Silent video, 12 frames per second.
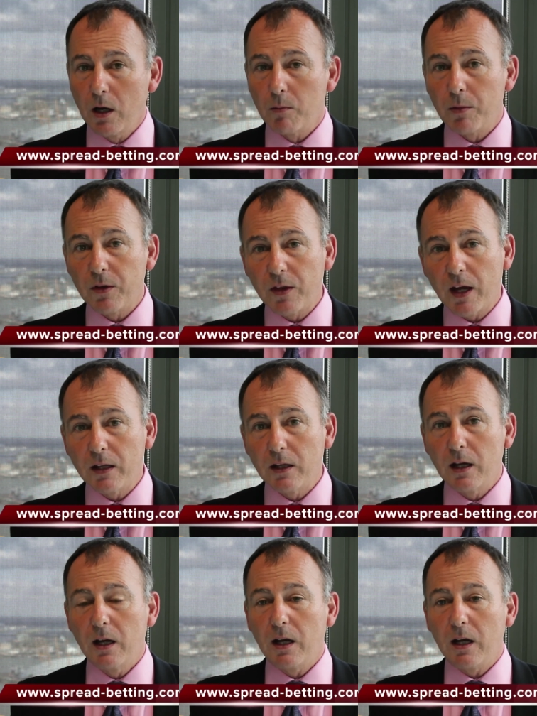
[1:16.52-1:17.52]
But
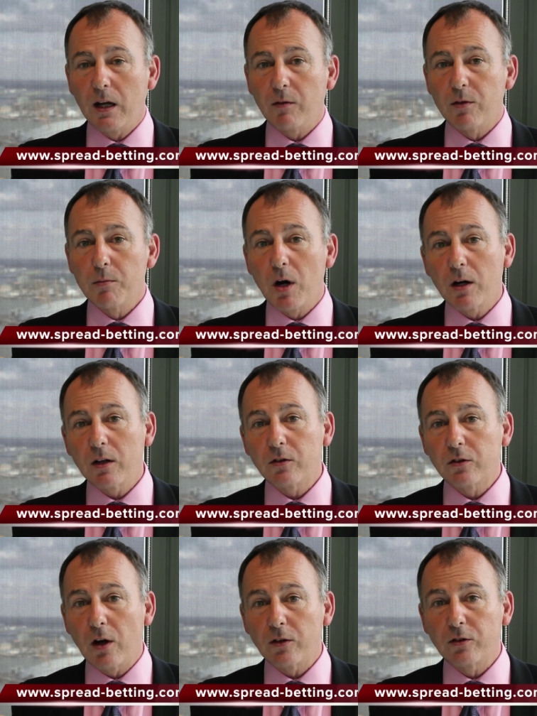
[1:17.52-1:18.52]
then if the market
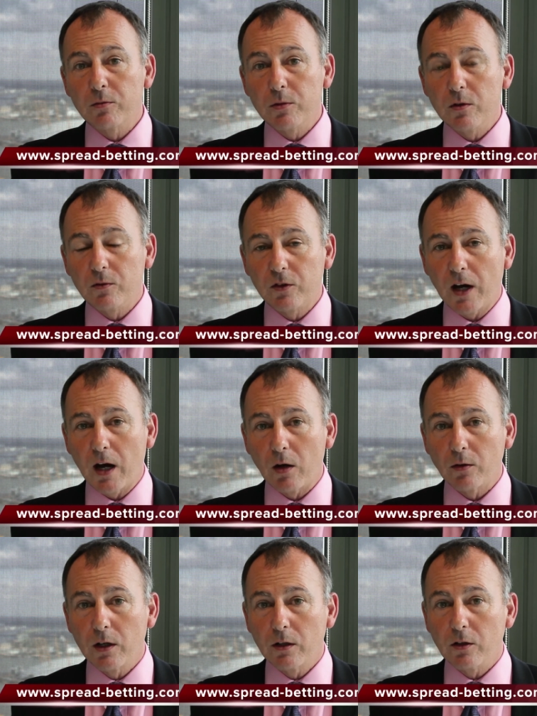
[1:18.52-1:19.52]
starts to move
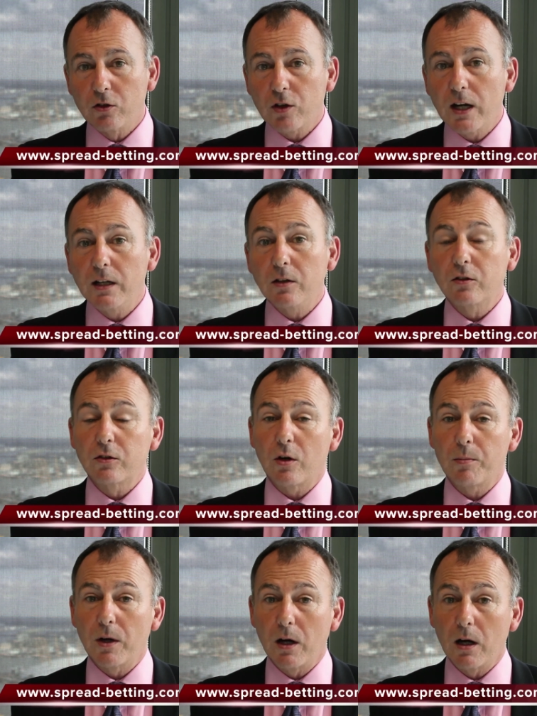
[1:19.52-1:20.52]
down, the trailing
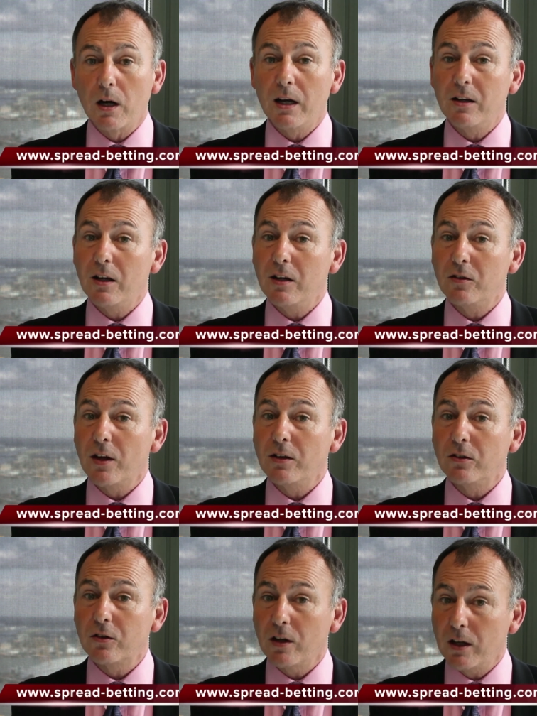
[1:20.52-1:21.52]
stop uh, is, then,